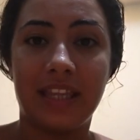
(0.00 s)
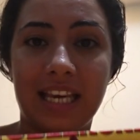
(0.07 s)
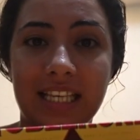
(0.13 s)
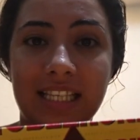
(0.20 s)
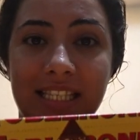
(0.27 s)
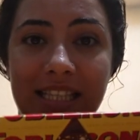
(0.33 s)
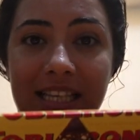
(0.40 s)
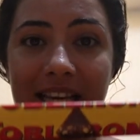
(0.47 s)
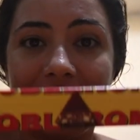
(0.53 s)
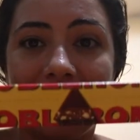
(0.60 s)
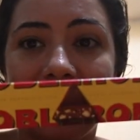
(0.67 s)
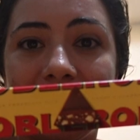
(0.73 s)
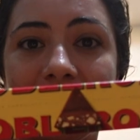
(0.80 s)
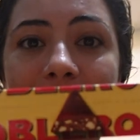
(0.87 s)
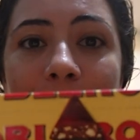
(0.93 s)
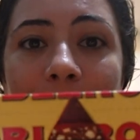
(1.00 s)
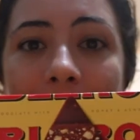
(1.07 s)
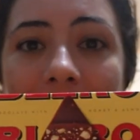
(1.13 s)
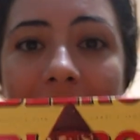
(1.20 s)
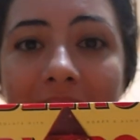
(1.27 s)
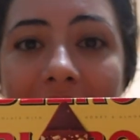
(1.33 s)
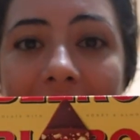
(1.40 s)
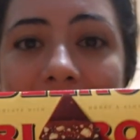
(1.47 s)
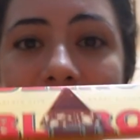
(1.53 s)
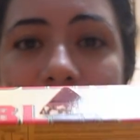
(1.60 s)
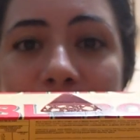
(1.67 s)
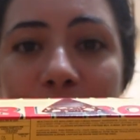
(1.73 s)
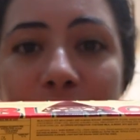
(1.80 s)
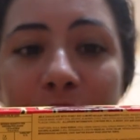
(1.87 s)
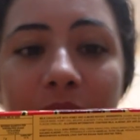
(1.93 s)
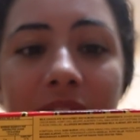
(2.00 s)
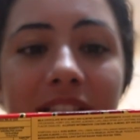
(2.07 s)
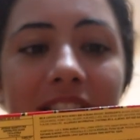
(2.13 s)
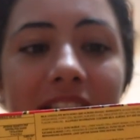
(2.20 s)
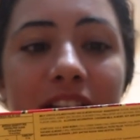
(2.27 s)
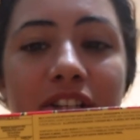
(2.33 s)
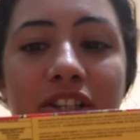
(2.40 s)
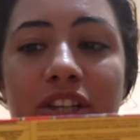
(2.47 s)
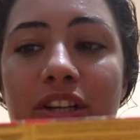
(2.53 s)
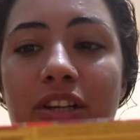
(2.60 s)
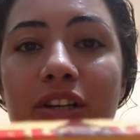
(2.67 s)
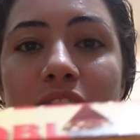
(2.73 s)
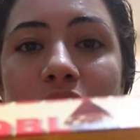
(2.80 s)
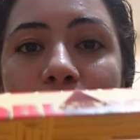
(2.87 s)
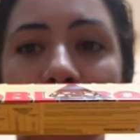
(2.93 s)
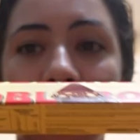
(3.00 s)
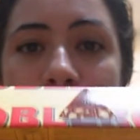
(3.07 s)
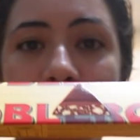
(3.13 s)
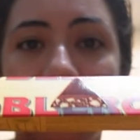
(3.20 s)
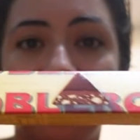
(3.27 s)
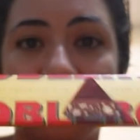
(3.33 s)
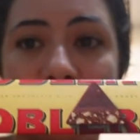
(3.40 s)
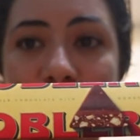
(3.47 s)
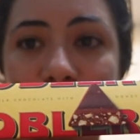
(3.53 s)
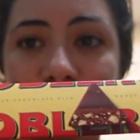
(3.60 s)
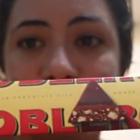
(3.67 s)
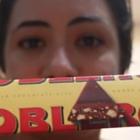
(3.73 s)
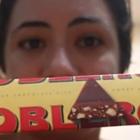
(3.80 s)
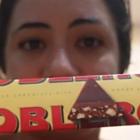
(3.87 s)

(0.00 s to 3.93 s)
This is my new addiction, Toblerone.